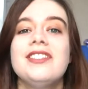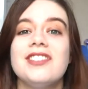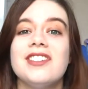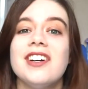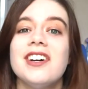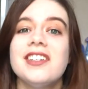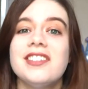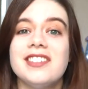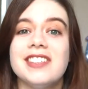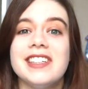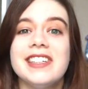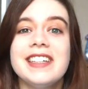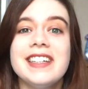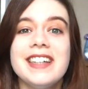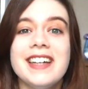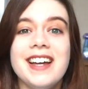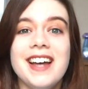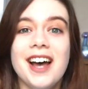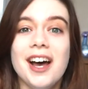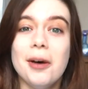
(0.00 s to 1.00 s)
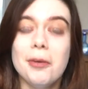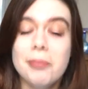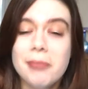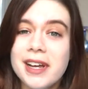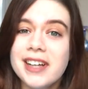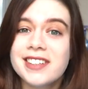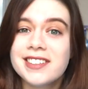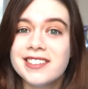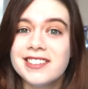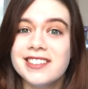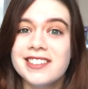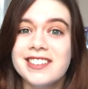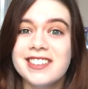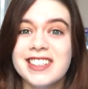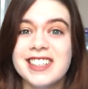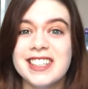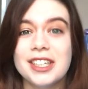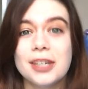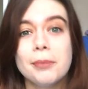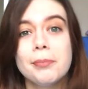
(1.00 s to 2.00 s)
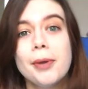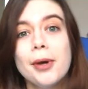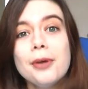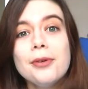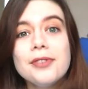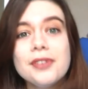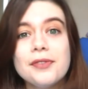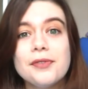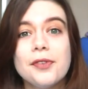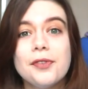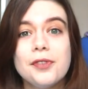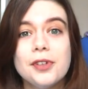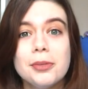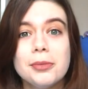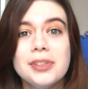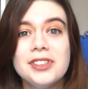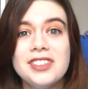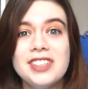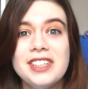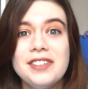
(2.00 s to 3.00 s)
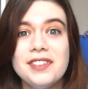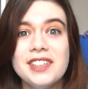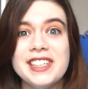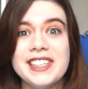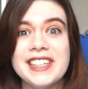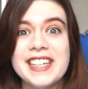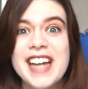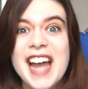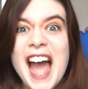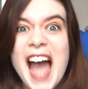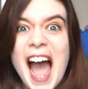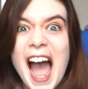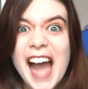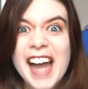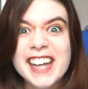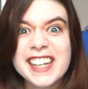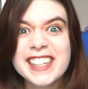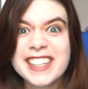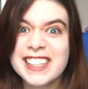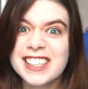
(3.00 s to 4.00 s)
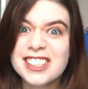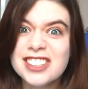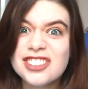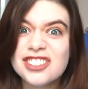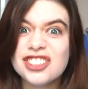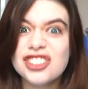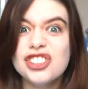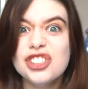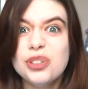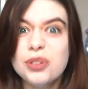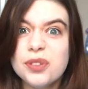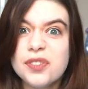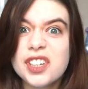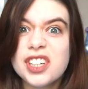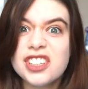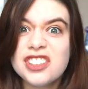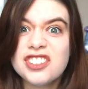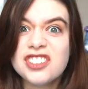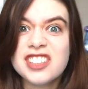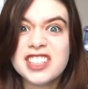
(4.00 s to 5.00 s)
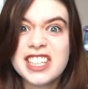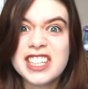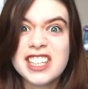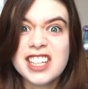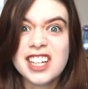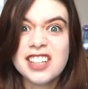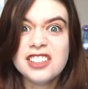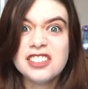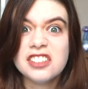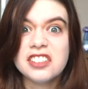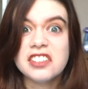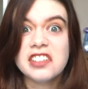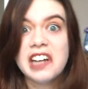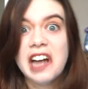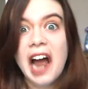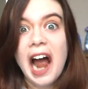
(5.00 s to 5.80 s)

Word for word: starting a master's in composing for film and T V at Kingston University in London.